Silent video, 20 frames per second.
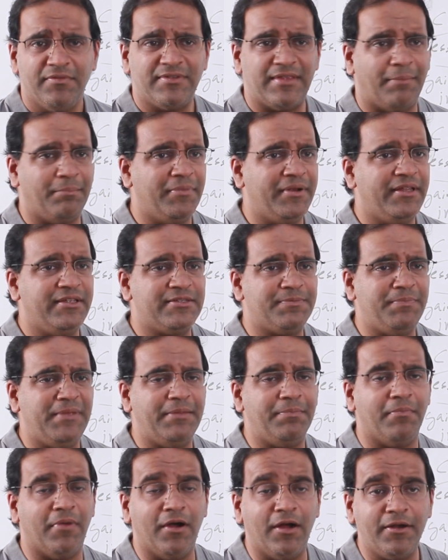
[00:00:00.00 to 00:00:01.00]
Somebody's
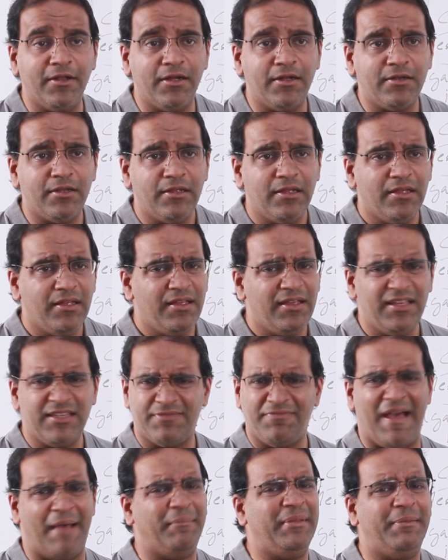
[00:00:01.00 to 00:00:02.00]
been murdered,
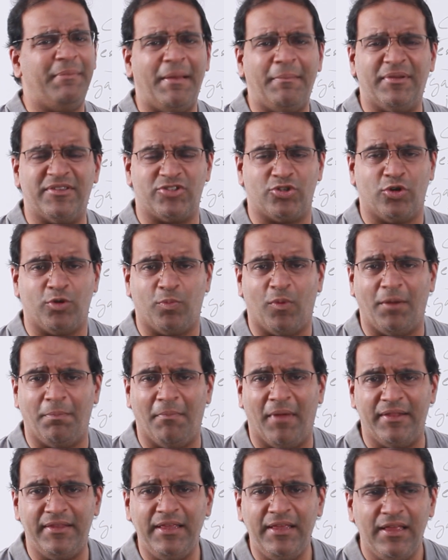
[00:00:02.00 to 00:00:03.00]
his family members don't
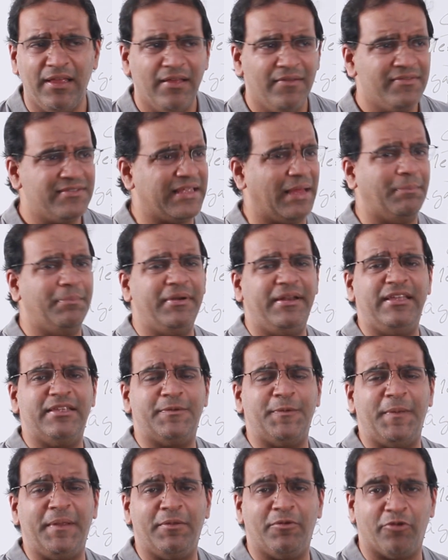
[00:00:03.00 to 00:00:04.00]
want money.
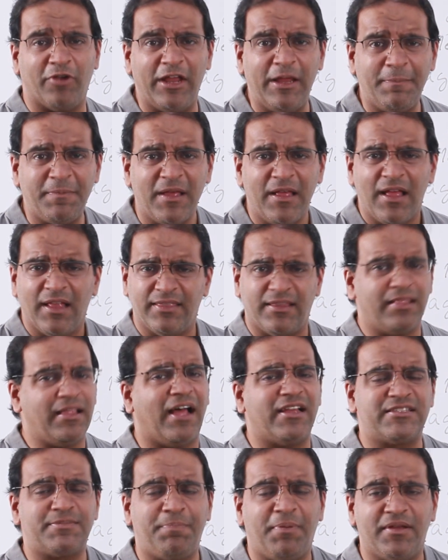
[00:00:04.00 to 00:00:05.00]
Somebody's been raped, the
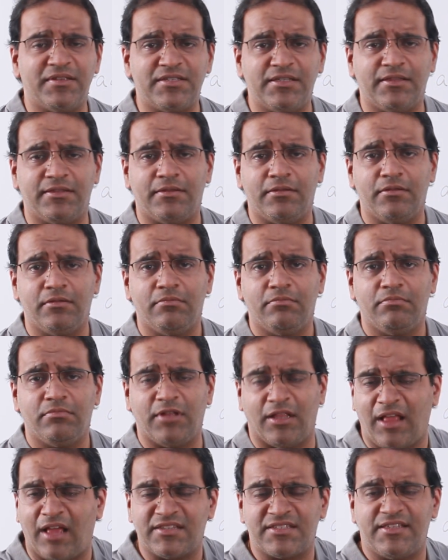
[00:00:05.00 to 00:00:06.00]
last
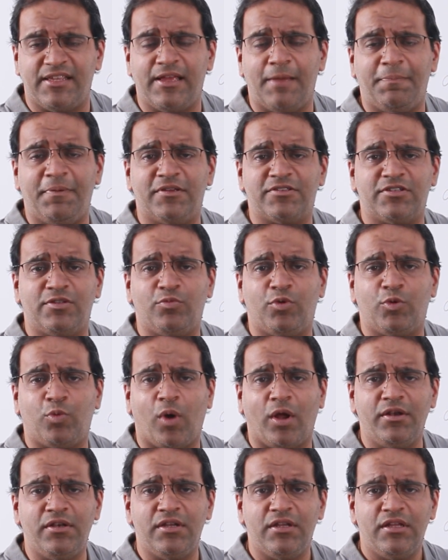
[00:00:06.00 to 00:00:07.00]
thing a person would
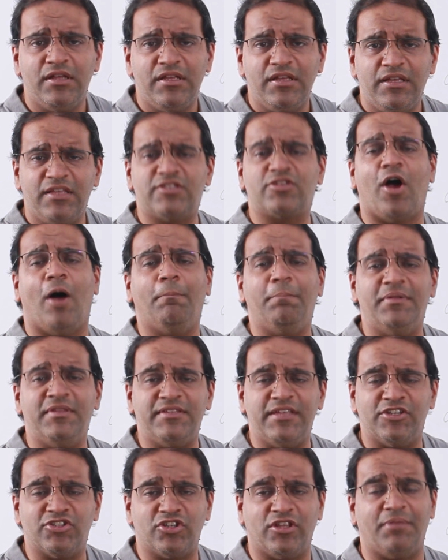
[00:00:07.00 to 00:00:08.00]
want is
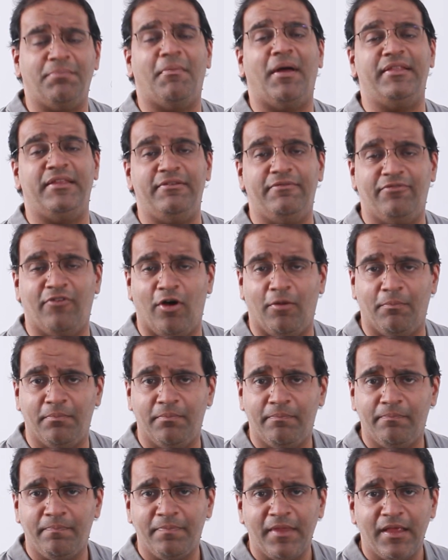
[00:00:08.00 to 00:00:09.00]
compensation in money form.